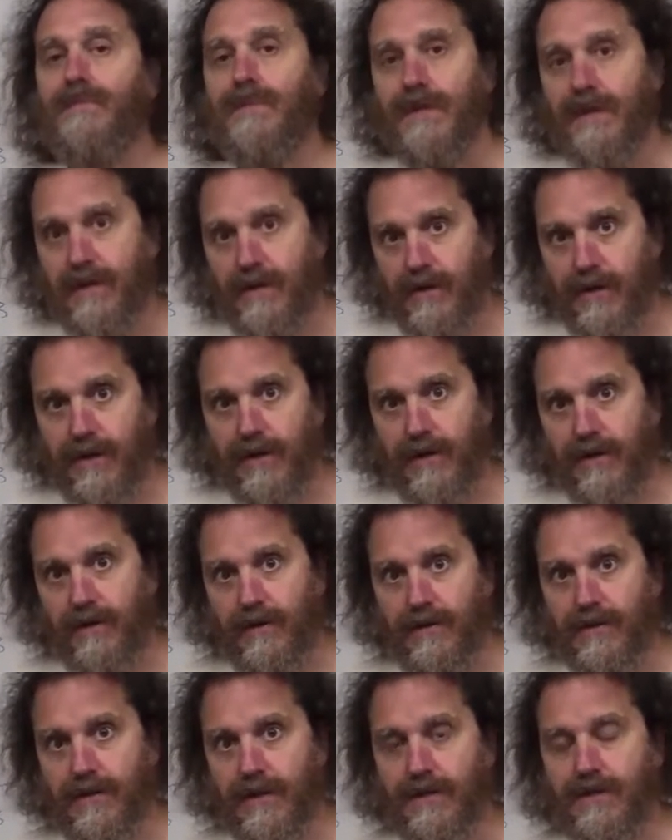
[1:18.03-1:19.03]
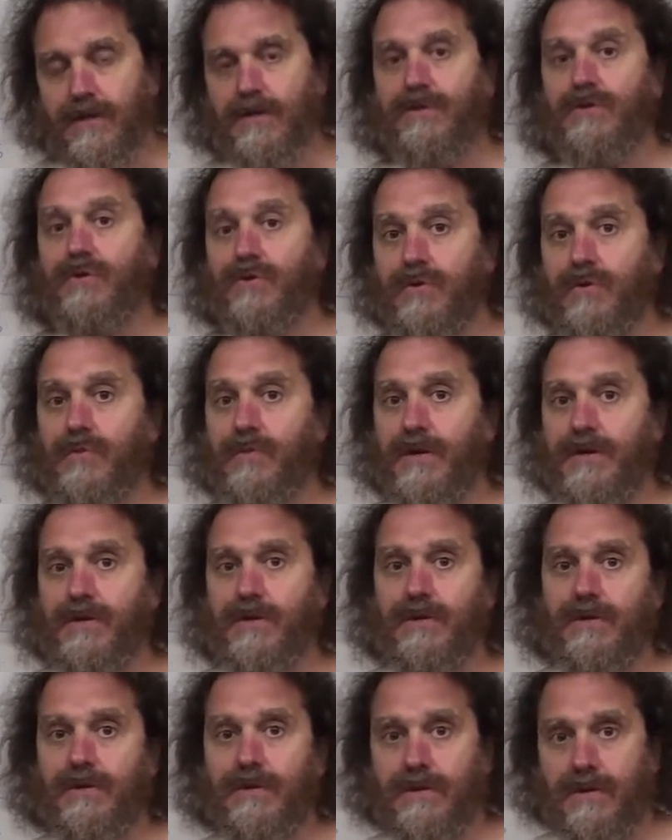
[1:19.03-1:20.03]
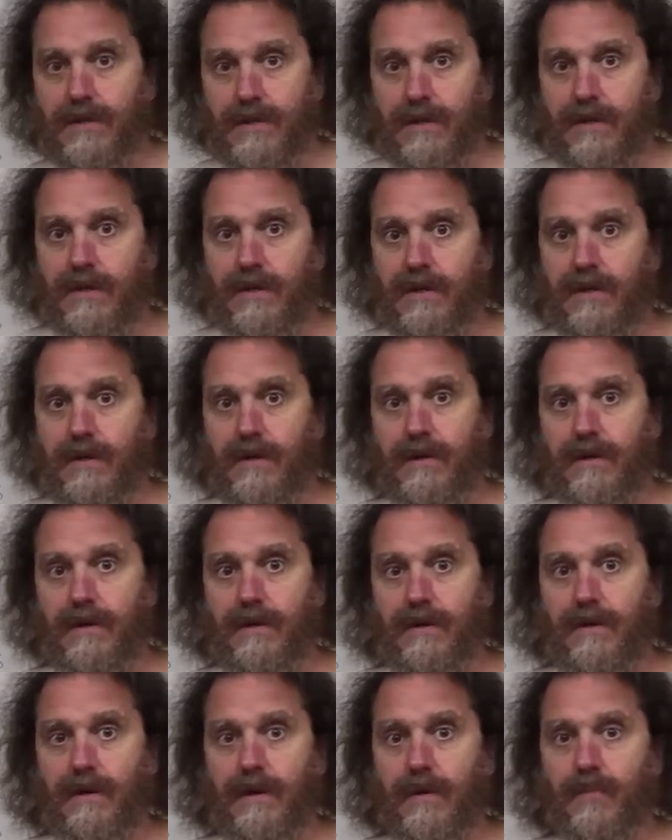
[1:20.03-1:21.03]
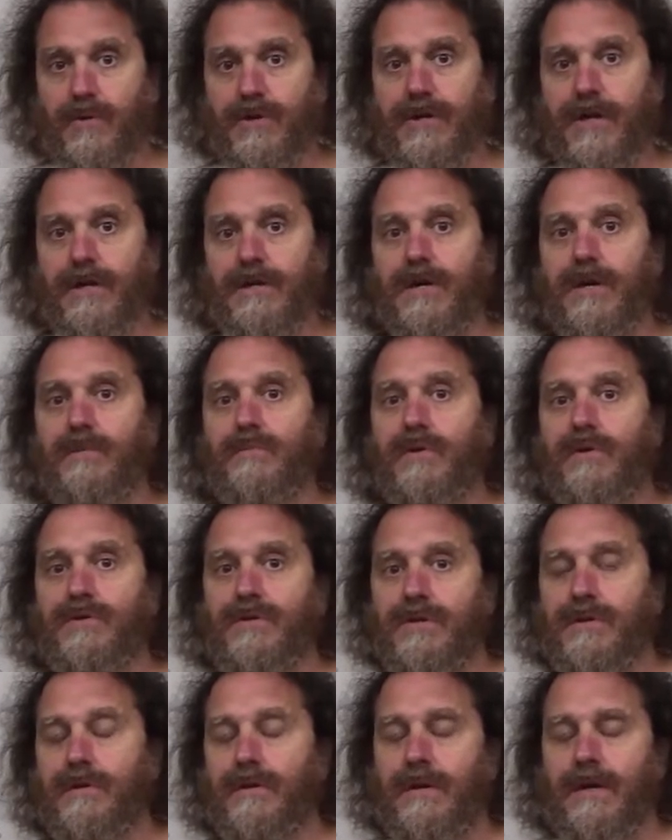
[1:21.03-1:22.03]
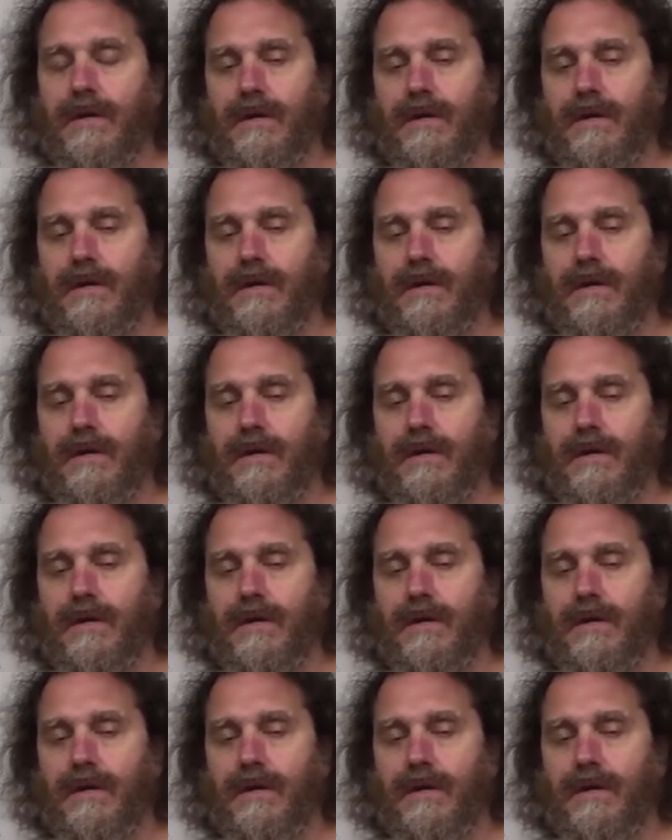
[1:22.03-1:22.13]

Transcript: and you're going to use this in 2 dimensions in projectile motion.